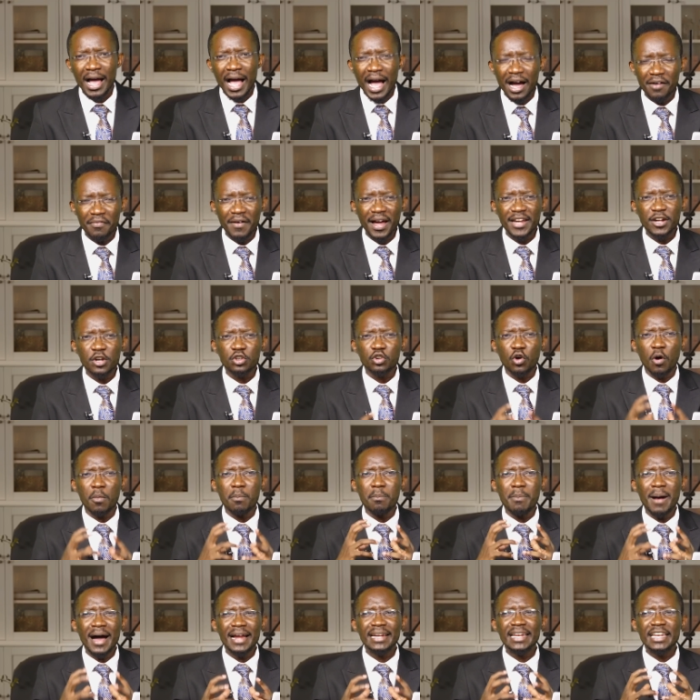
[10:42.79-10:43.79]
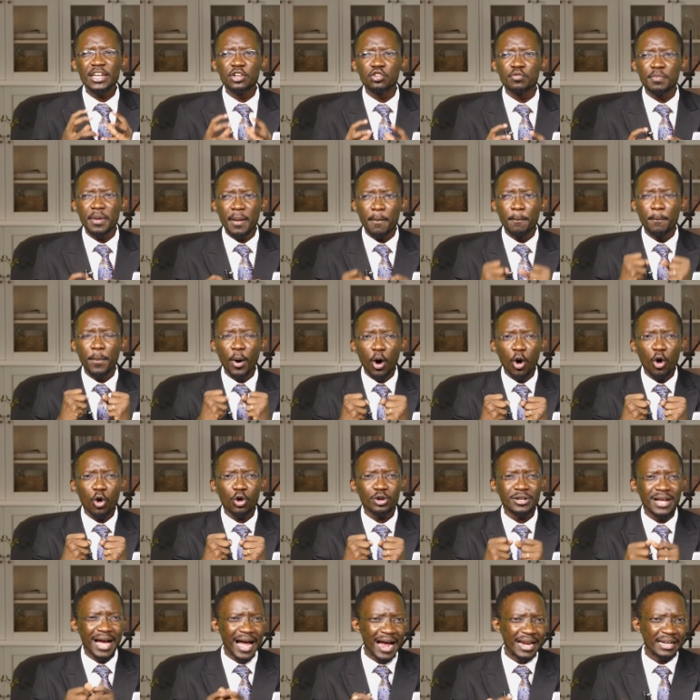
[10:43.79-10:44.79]
have I not commanded you to be
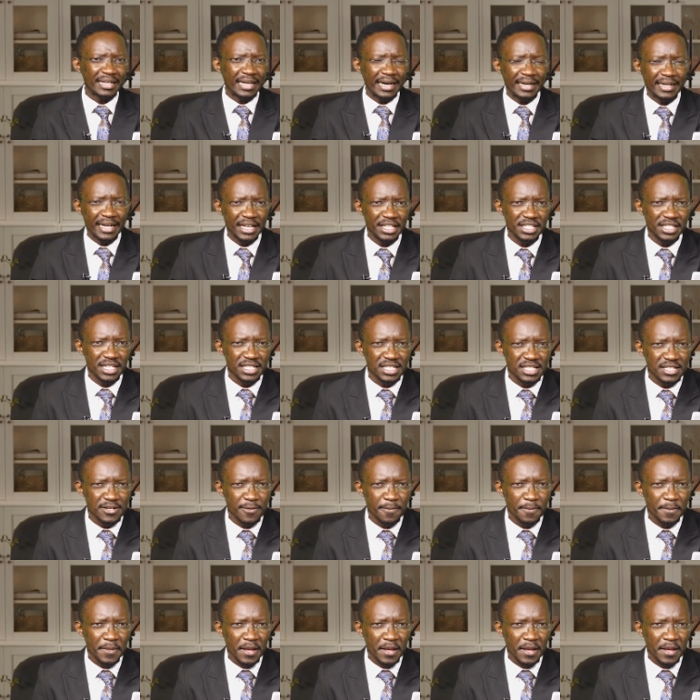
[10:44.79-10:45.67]
bold and courageous?